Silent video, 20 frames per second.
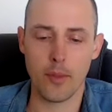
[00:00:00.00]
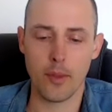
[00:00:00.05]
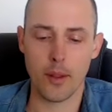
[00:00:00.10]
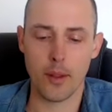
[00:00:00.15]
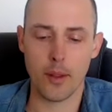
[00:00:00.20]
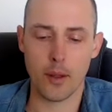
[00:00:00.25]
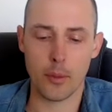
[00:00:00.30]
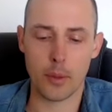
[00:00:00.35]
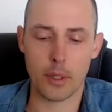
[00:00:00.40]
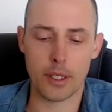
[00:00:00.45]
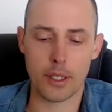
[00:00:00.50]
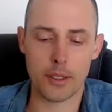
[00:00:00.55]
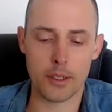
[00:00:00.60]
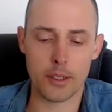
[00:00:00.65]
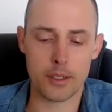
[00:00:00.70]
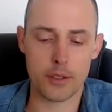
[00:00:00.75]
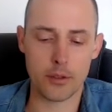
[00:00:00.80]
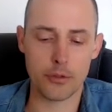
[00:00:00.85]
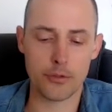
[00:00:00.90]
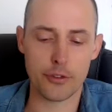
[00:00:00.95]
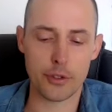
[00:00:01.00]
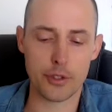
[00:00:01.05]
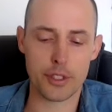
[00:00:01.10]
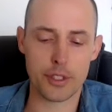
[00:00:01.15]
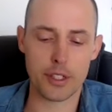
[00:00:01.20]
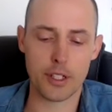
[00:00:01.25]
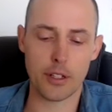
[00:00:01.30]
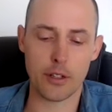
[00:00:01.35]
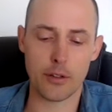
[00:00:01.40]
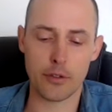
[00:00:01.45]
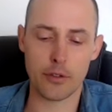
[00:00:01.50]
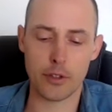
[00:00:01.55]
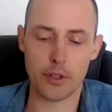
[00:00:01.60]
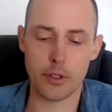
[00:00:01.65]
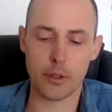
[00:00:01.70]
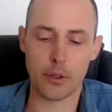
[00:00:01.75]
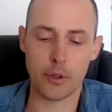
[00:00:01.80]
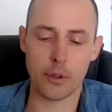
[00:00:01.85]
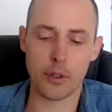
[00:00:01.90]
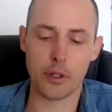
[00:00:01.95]
And when it doesn't feel safe to
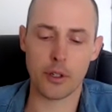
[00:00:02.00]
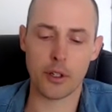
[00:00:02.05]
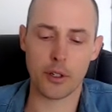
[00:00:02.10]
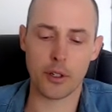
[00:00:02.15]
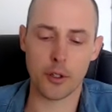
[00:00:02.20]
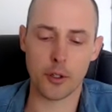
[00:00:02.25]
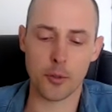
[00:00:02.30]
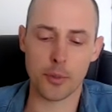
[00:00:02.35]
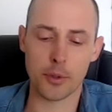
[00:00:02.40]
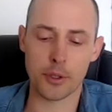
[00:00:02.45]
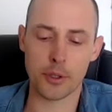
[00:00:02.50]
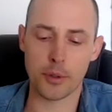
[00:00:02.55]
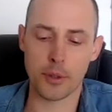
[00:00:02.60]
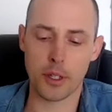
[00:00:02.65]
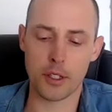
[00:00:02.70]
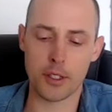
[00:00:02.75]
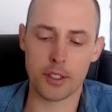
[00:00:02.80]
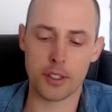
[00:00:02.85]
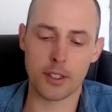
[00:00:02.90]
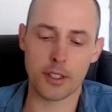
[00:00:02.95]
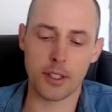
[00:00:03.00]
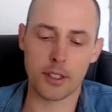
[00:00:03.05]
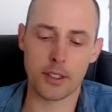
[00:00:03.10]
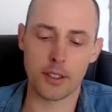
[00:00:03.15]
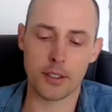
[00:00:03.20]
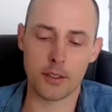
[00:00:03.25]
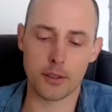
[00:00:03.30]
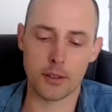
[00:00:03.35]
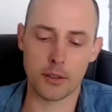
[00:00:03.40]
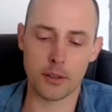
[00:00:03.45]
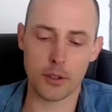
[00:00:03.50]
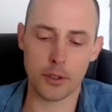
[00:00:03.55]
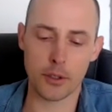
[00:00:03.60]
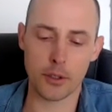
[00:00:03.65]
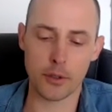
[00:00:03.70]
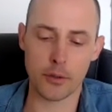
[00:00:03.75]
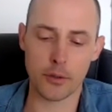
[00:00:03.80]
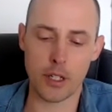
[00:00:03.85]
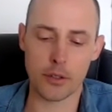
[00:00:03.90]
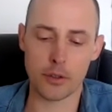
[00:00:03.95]
you, you can open your eyes again and look
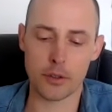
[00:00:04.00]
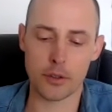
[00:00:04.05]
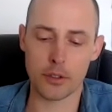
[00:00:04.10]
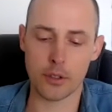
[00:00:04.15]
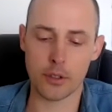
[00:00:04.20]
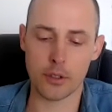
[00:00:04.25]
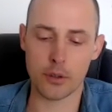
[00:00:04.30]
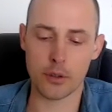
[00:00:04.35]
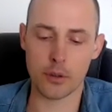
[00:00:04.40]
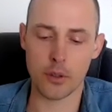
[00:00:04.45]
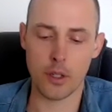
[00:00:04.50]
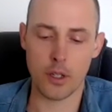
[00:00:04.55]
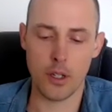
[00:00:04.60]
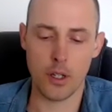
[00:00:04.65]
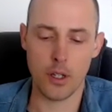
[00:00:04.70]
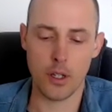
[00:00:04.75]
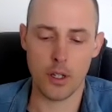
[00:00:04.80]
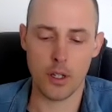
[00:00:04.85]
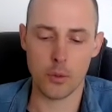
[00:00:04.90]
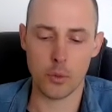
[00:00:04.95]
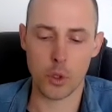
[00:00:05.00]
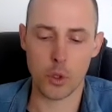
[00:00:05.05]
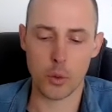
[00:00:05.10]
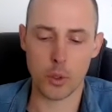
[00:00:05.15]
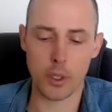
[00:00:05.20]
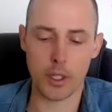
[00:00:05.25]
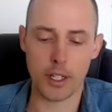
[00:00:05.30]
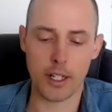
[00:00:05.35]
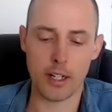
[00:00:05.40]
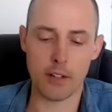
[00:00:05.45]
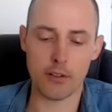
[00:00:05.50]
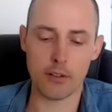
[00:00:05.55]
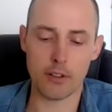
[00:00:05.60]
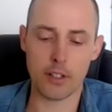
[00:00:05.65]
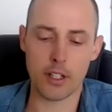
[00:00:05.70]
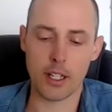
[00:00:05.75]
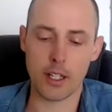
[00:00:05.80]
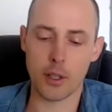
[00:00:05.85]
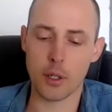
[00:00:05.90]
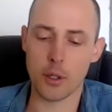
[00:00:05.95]
around you. We want to
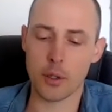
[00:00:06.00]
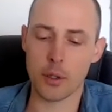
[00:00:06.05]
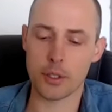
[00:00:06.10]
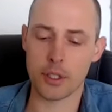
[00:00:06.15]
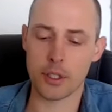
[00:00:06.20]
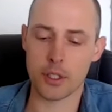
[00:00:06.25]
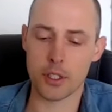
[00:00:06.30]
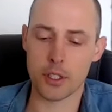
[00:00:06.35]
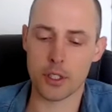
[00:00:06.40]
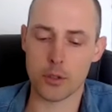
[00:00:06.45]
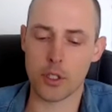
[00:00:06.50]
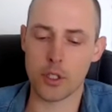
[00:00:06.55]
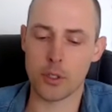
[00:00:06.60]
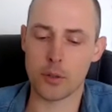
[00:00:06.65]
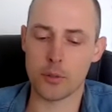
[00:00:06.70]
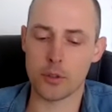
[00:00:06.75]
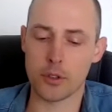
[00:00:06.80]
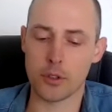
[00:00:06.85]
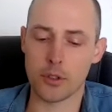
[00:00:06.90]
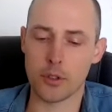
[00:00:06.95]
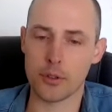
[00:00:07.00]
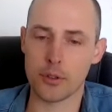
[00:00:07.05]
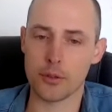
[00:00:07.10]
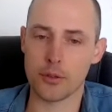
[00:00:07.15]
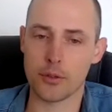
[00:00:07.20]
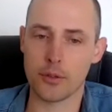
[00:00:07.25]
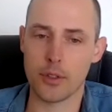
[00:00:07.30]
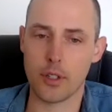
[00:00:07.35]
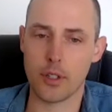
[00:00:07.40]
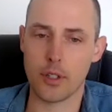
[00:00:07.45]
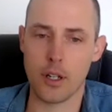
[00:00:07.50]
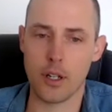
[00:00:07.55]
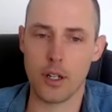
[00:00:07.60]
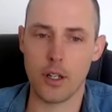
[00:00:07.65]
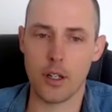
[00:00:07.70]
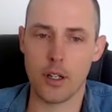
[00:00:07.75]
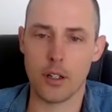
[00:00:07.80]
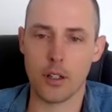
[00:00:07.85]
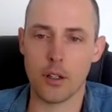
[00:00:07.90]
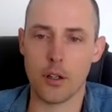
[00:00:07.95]
navigate those extremes of
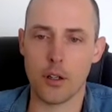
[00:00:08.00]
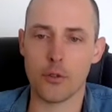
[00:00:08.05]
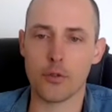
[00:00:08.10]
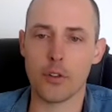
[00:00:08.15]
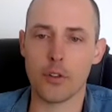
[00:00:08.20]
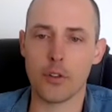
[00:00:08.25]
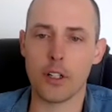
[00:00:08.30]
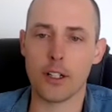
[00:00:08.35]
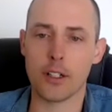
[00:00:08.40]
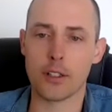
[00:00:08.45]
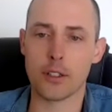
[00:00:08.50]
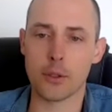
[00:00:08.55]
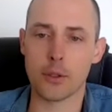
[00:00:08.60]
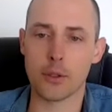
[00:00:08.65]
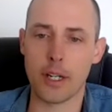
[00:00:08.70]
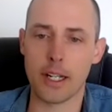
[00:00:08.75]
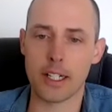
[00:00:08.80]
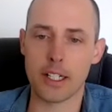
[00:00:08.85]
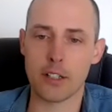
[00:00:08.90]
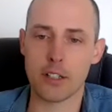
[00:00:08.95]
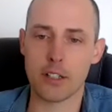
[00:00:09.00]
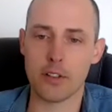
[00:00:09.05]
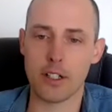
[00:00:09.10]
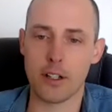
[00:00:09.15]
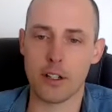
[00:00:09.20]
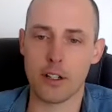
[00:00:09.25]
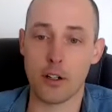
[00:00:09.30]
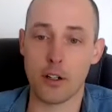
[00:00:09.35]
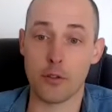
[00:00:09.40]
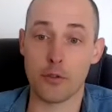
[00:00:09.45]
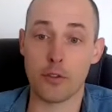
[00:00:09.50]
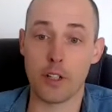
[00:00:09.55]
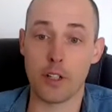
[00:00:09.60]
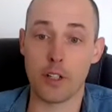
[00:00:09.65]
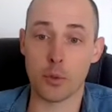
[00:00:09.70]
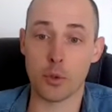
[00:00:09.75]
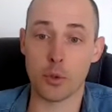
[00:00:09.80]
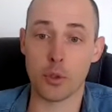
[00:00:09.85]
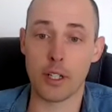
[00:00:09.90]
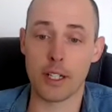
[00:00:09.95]
not feeling too activated, not feeling
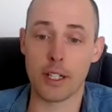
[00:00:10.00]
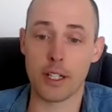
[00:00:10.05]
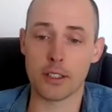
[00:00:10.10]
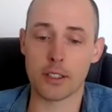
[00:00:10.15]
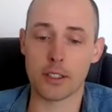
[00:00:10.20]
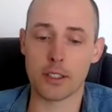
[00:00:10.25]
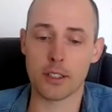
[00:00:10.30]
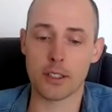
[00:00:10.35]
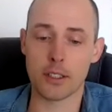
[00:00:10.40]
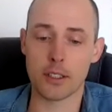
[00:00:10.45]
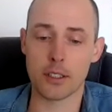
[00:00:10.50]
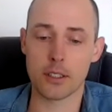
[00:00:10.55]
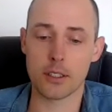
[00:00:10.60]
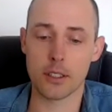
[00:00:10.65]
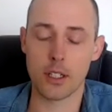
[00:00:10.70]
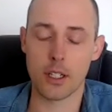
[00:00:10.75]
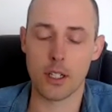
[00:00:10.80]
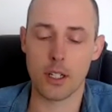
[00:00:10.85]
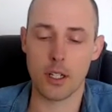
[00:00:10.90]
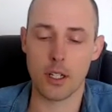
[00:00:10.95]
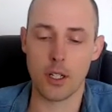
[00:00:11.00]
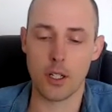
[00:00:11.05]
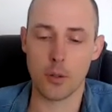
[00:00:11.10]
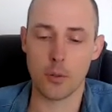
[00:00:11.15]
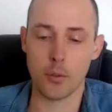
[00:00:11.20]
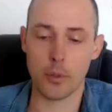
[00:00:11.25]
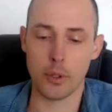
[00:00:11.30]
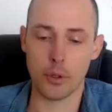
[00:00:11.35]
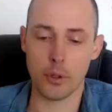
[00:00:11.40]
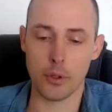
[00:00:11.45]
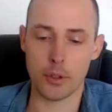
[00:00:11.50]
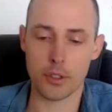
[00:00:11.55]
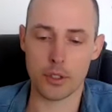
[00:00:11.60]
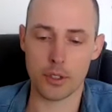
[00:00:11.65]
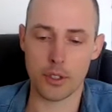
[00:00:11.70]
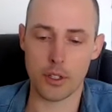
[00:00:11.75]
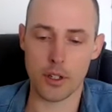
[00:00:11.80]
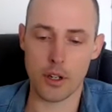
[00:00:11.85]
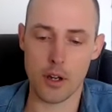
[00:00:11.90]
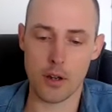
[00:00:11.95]
more anxious, but also
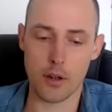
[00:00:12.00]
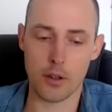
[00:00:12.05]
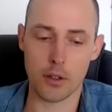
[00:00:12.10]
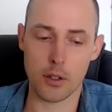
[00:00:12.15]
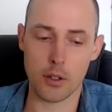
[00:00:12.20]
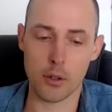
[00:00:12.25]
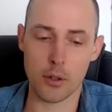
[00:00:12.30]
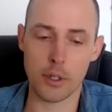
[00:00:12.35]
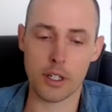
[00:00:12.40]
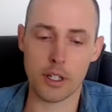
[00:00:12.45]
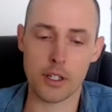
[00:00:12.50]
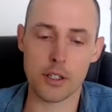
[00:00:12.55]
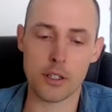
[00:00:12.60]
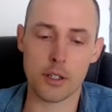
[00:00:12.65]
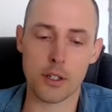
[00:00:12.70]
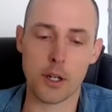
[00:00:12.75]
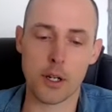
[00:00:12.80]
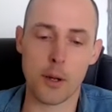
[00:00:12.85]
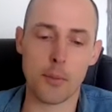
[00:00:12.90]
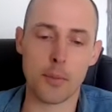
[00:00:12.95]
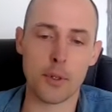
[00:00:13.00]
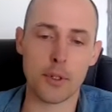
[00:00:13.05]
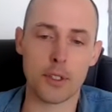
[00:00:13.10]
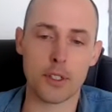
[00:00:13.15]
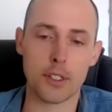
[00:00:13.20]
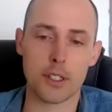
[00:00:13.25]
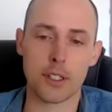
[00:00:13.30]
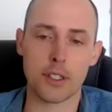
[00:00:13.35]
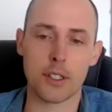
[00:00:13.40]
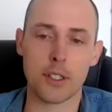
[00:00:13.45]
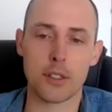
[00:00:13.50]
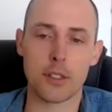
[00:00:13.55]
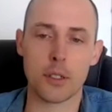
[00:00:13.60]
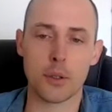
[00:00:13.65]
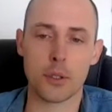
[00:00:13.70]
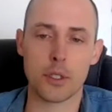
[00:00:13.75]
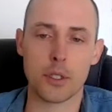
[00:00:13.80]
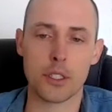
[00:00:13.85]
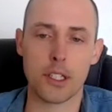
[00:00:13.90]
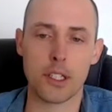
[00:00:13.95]
not going into numbness and
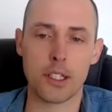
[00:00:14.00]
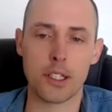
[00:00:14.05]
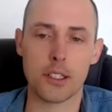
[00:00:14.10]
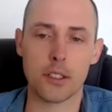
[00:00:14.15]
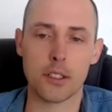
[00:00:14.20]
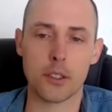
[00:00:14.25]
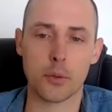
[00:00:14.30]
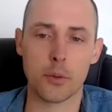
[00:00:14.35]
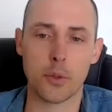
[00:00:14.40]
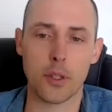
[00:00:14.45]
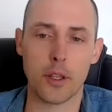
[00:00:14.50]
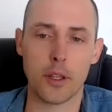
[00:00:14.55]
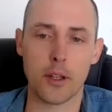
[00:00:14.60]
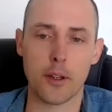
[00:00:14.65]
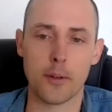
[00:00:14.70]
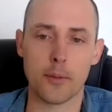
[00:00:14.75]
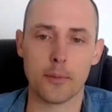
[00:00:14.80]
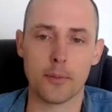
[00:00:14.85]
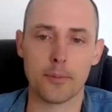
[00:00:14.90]
dissociation with that.